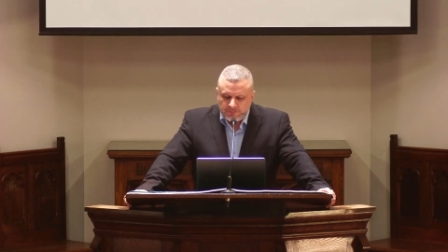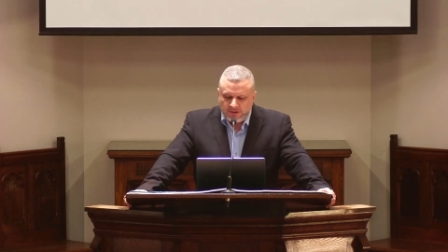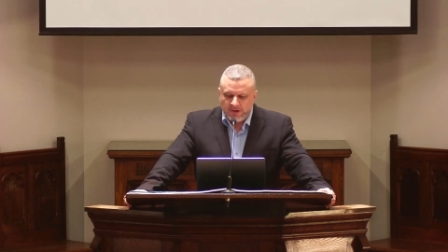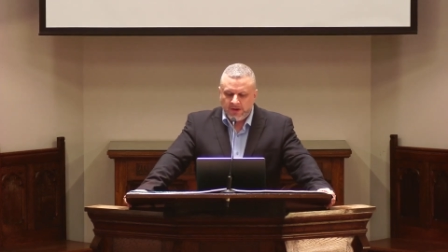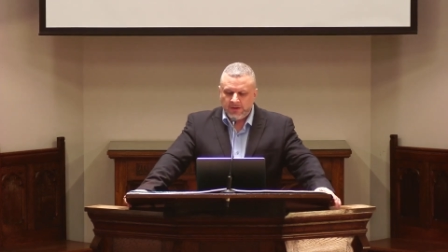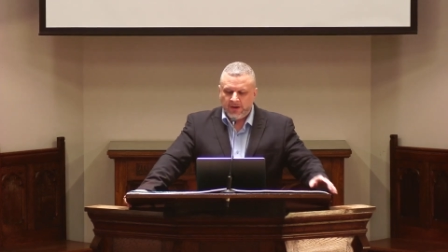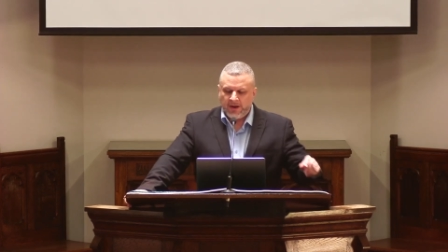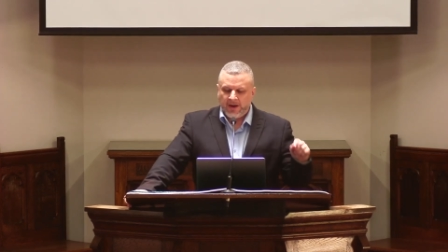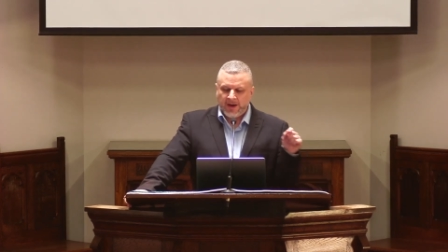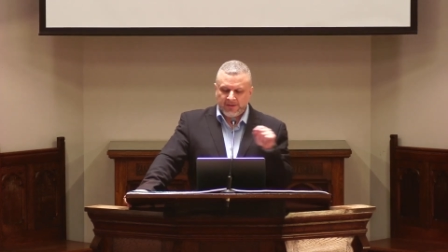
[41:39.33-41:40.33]
I
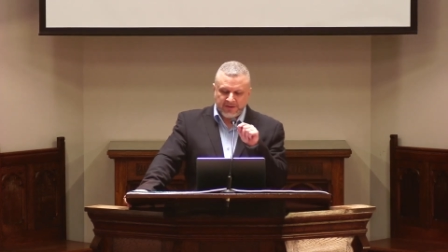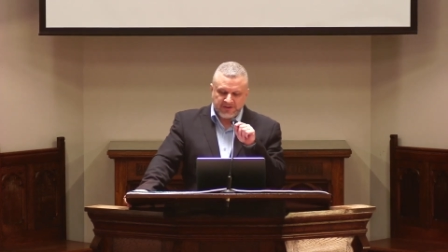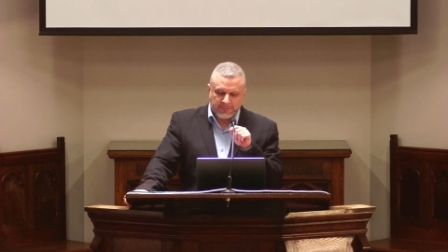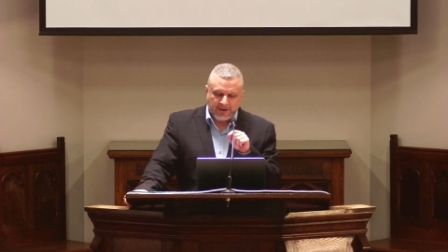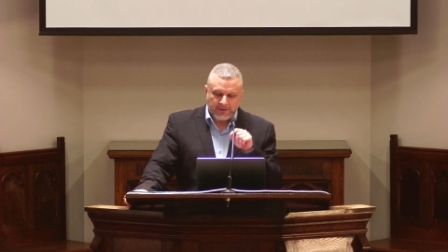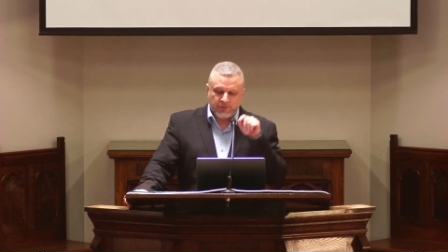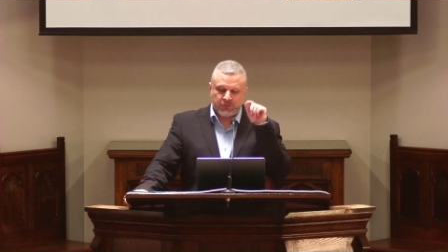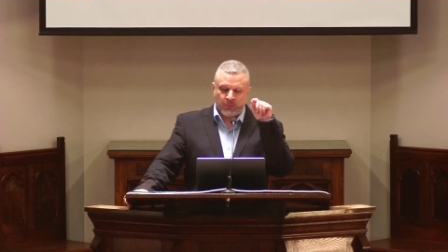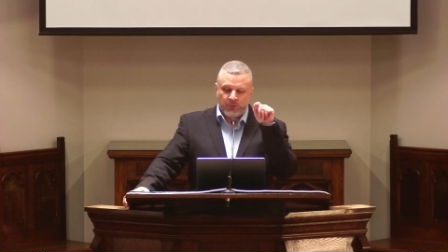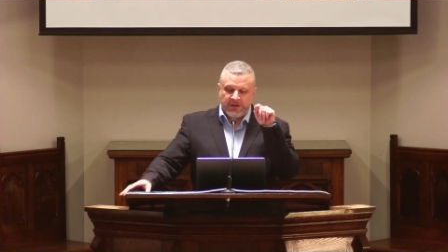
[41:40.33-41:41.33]
highlighted in my notes
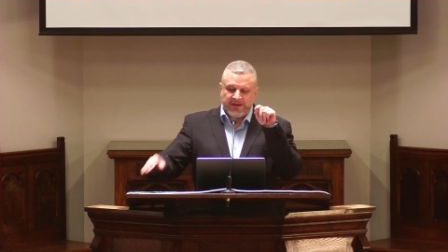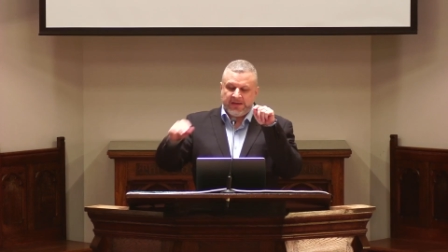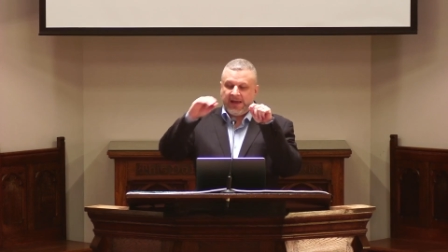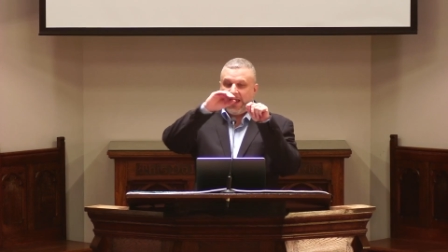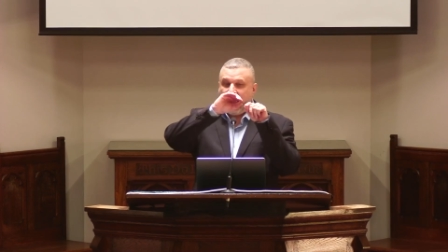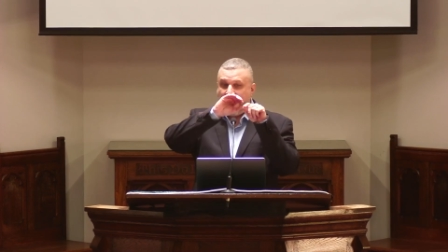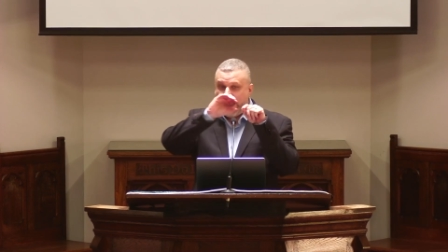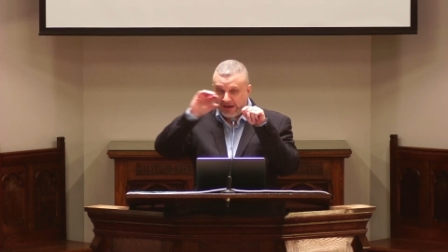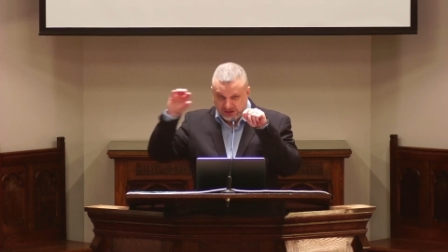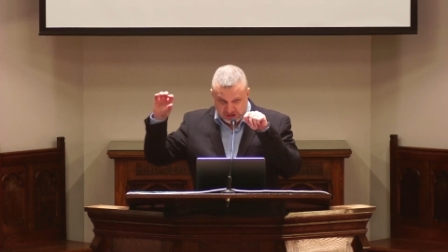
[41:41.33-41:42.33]

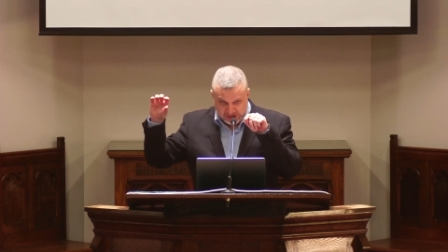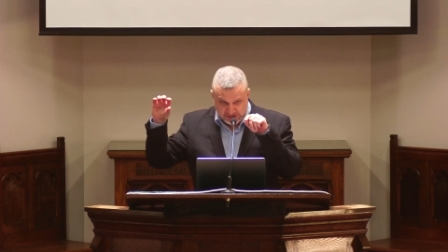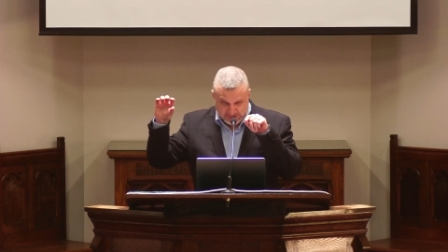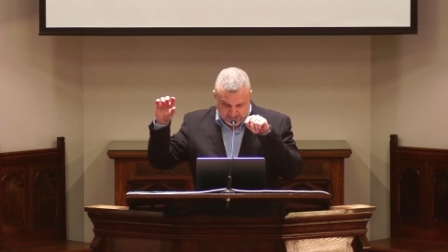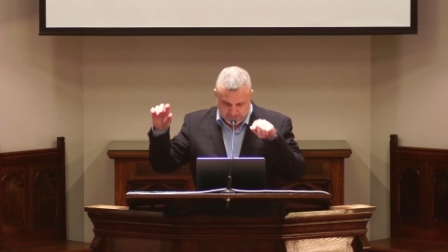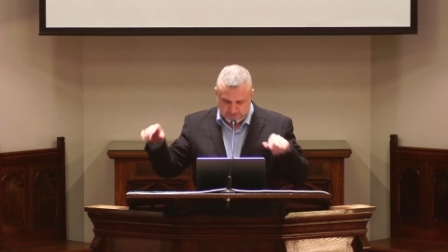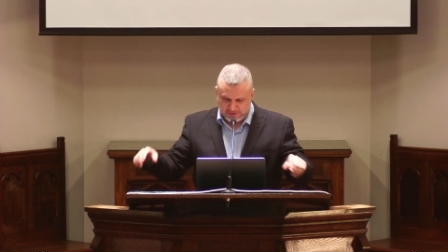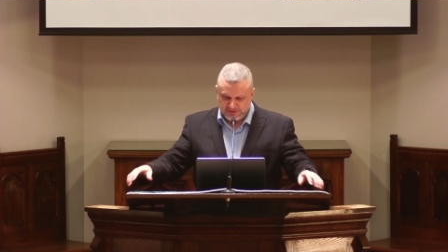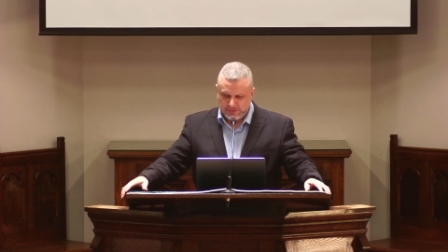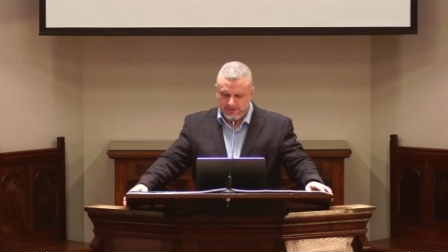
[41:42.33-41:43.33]
reaction, because there
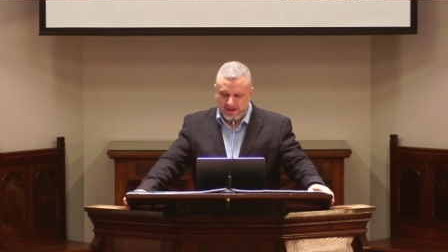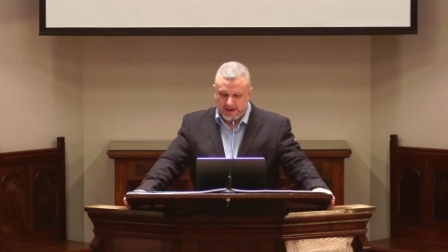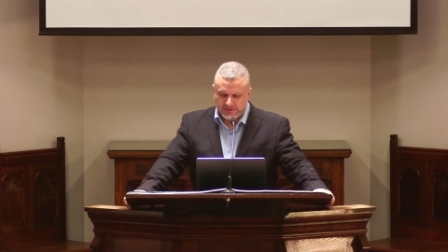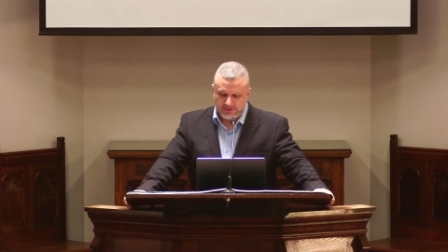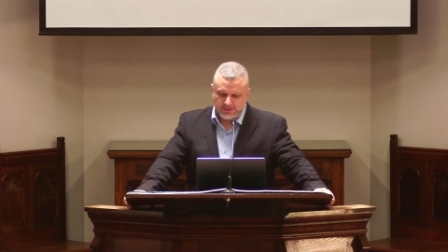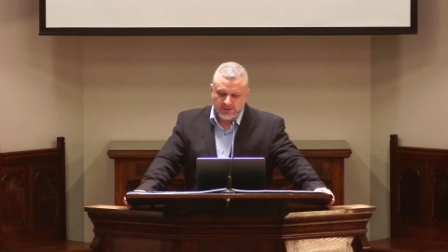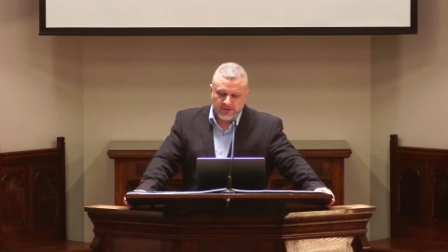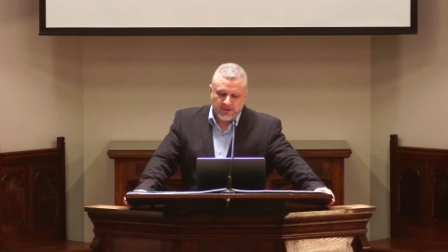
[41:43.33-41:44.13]
needs to be action.